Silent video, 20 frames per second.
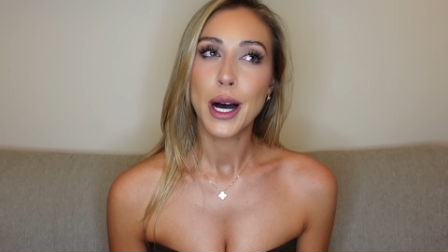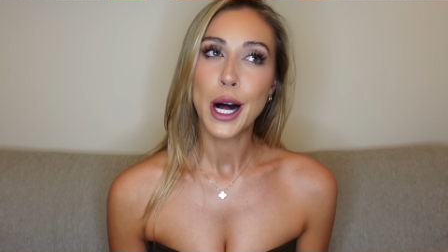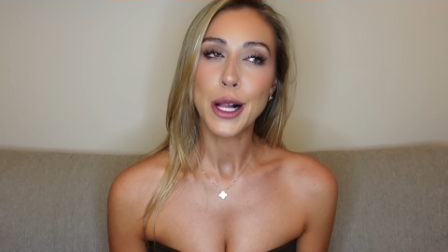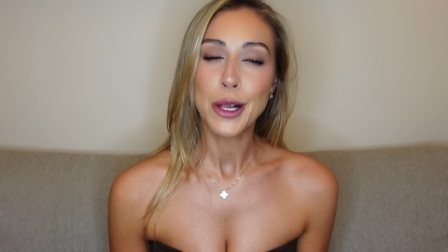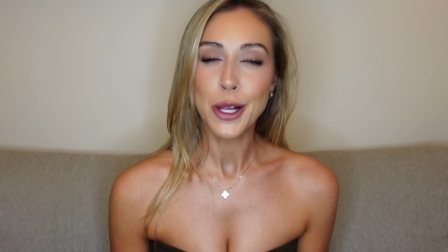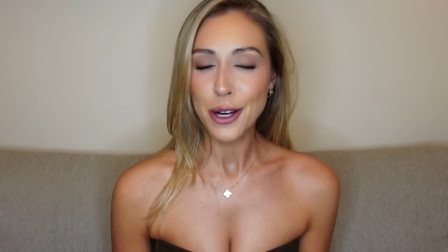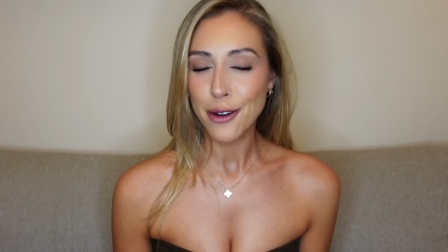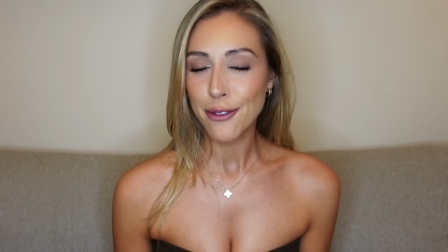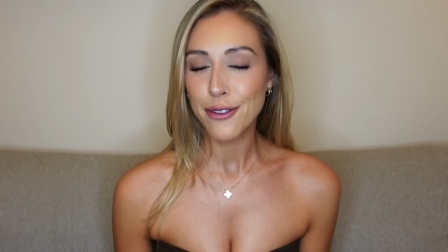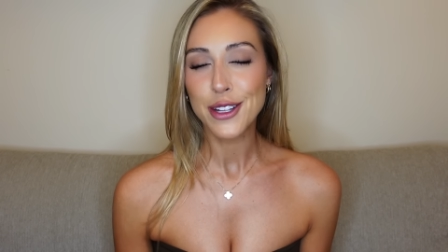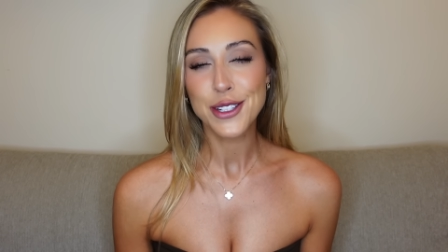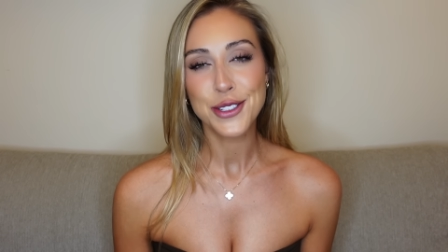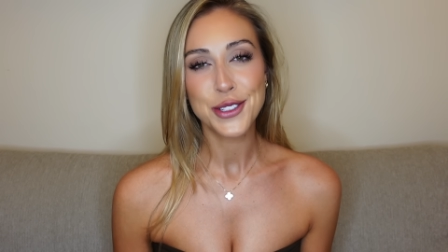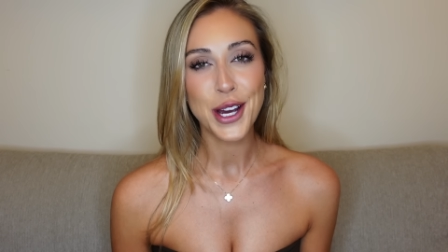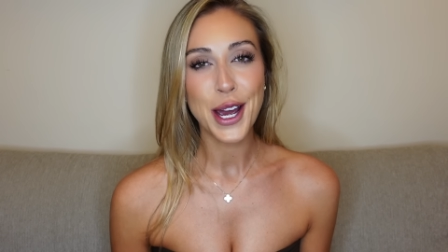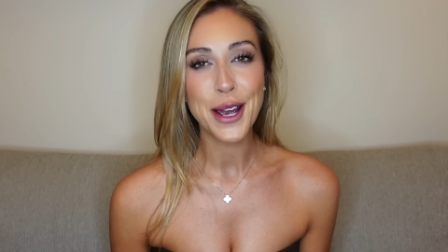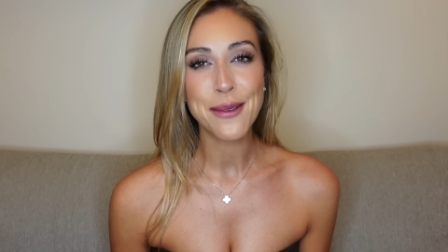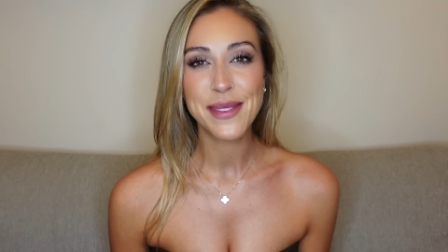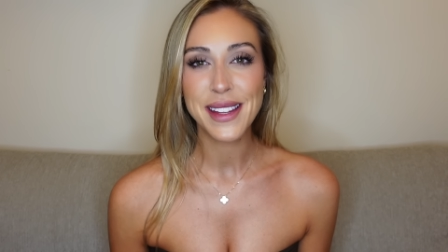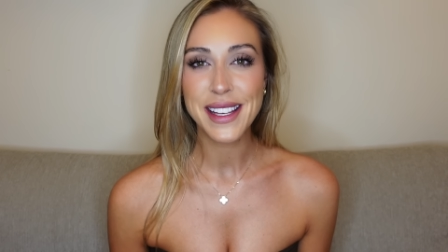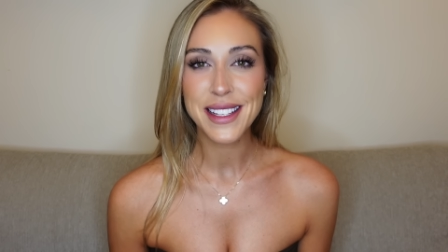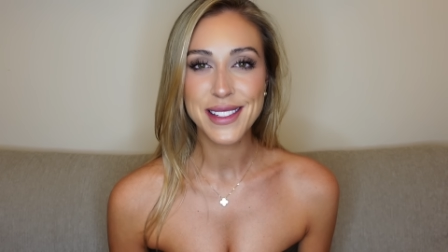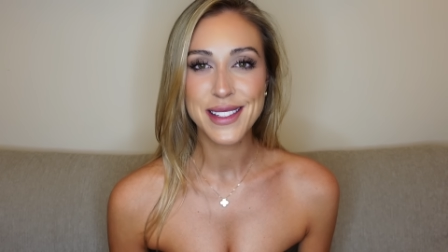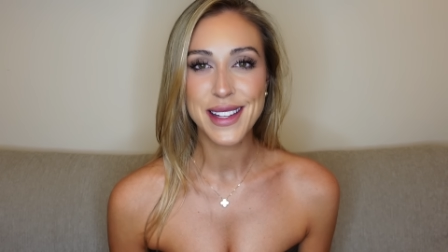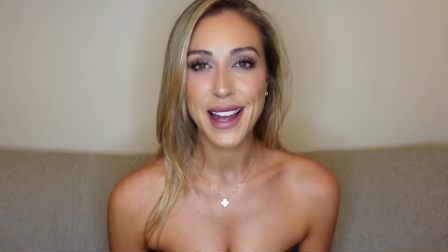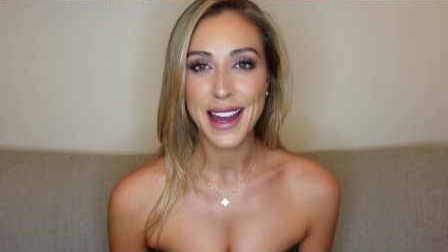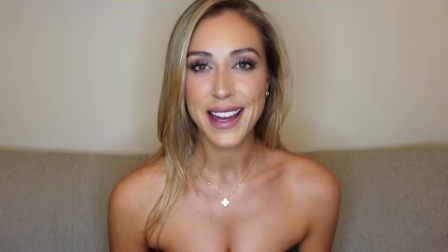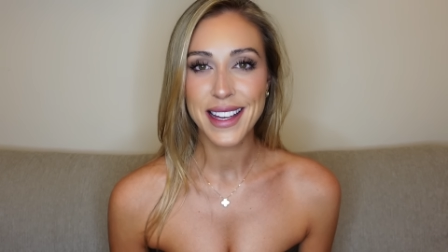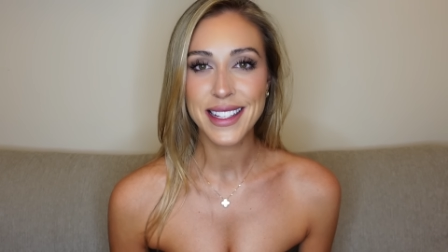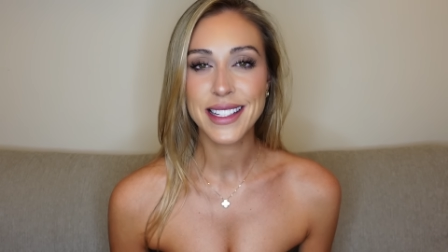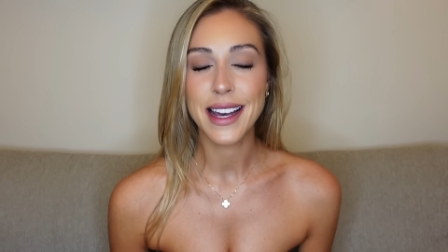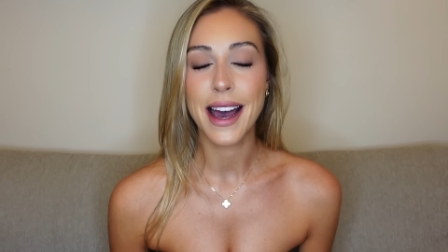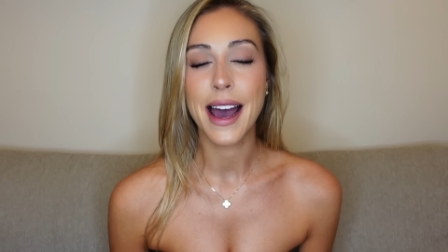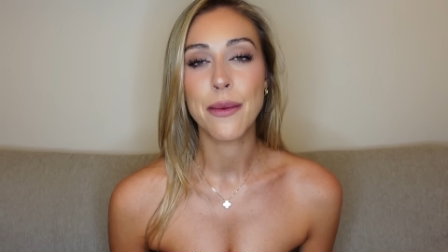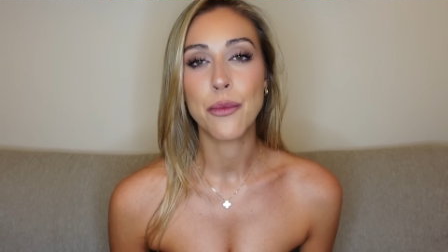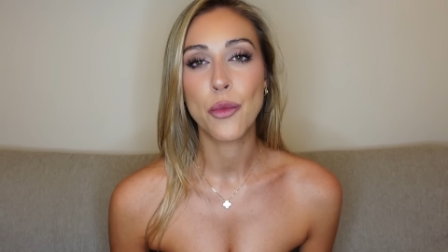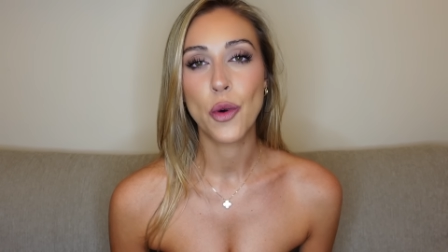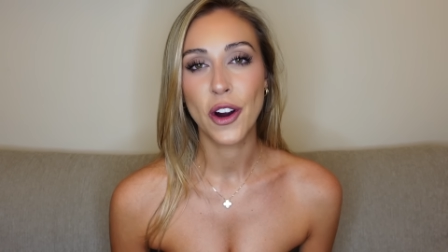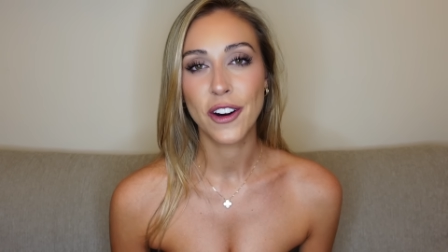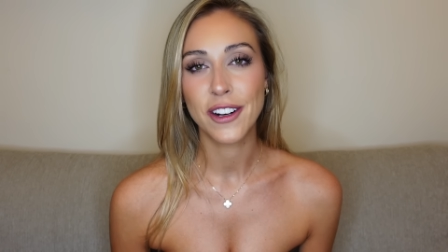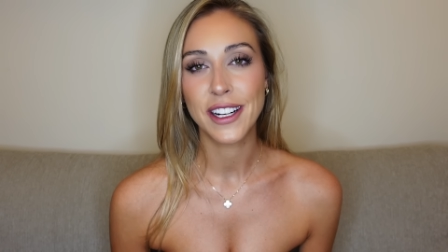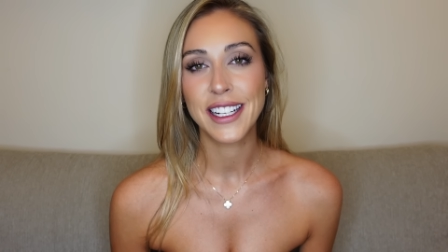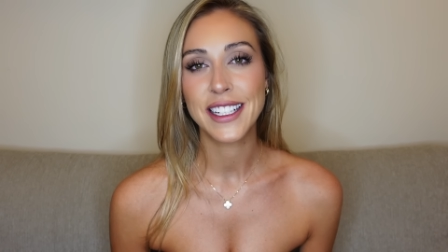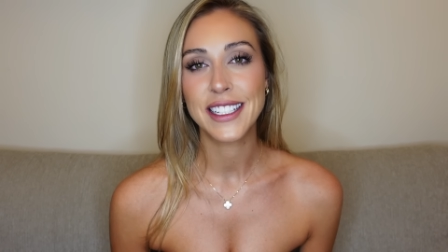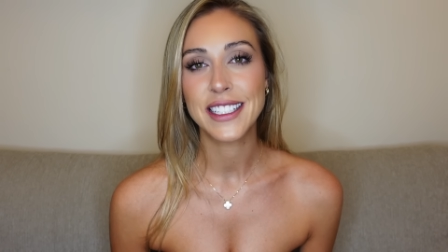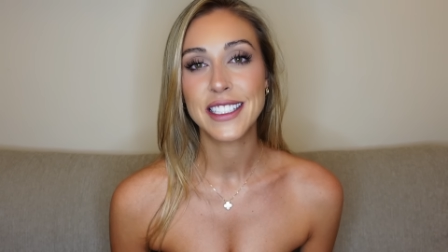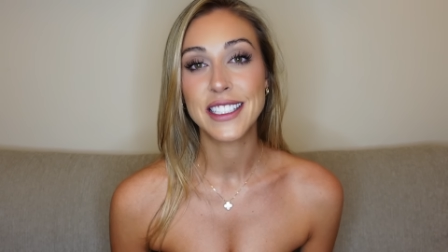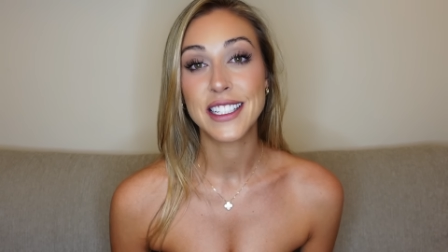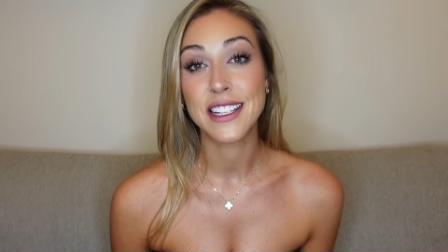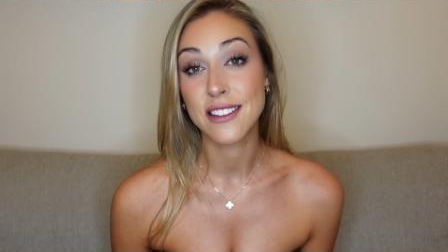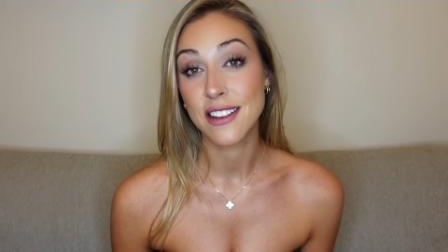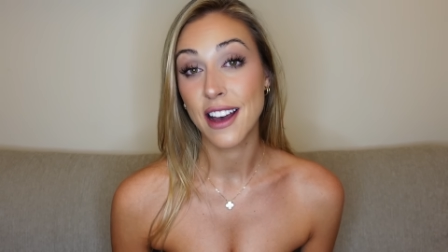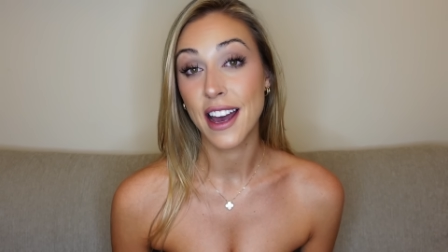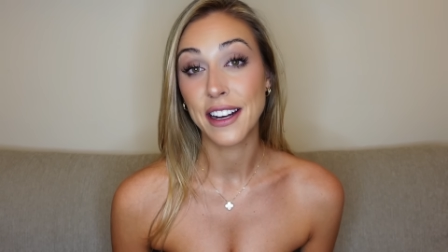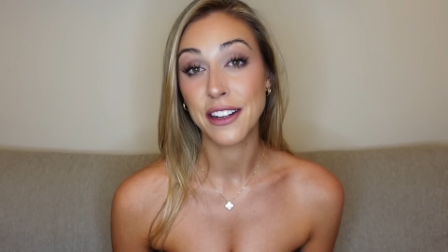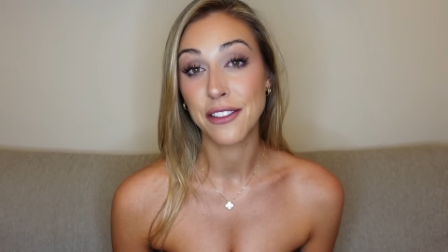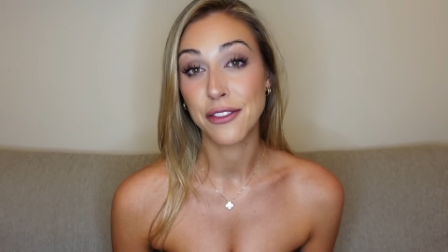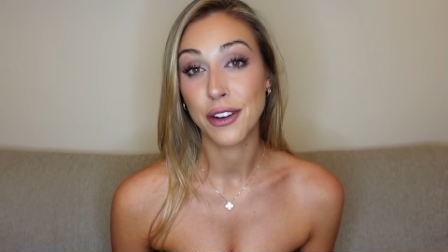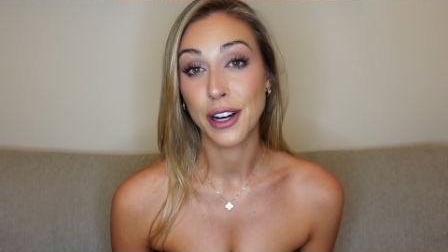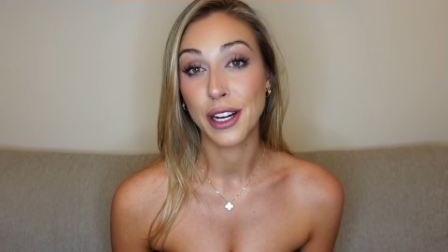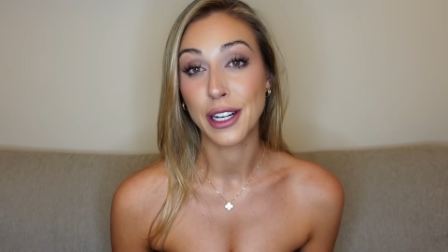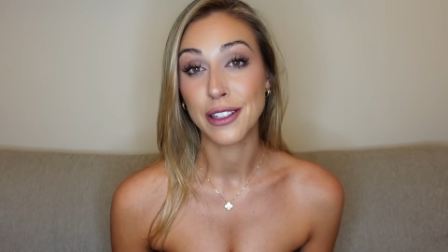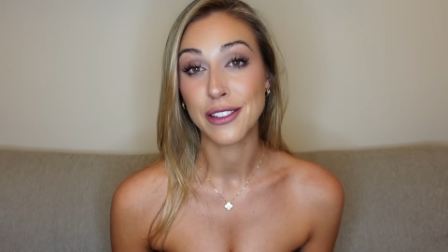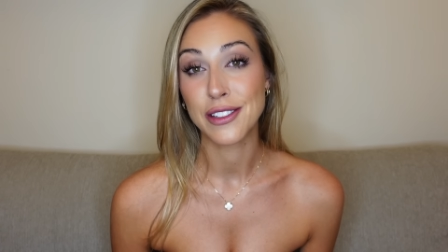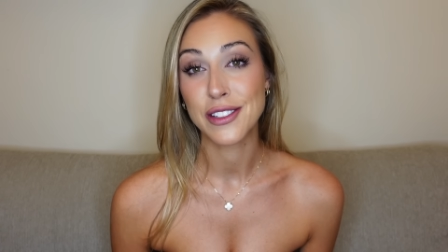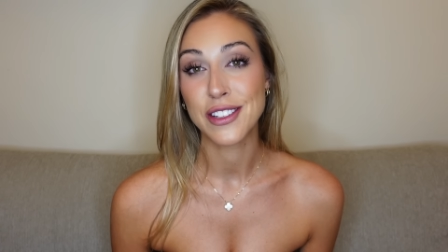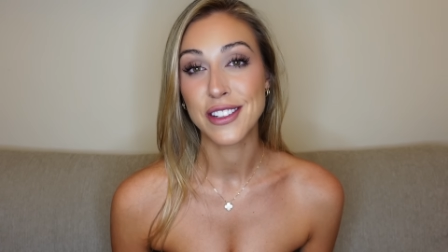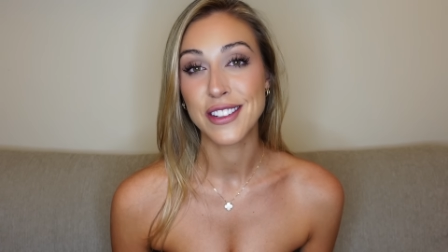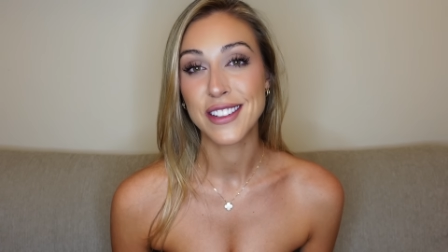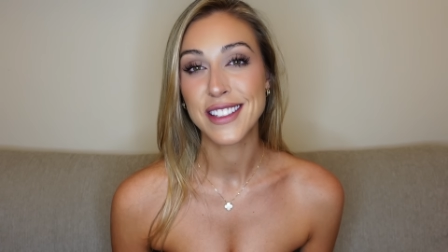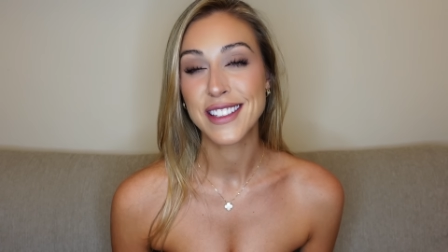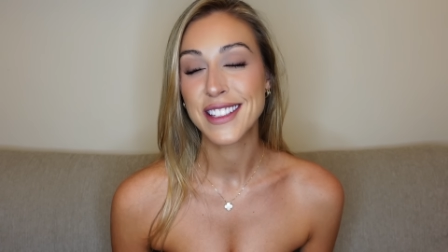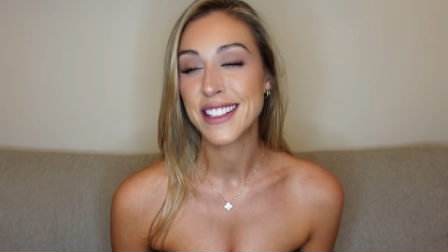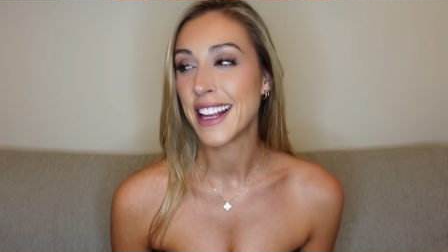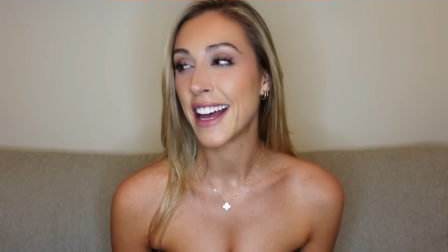a lot of the time these days I'm wearing designer fragrances.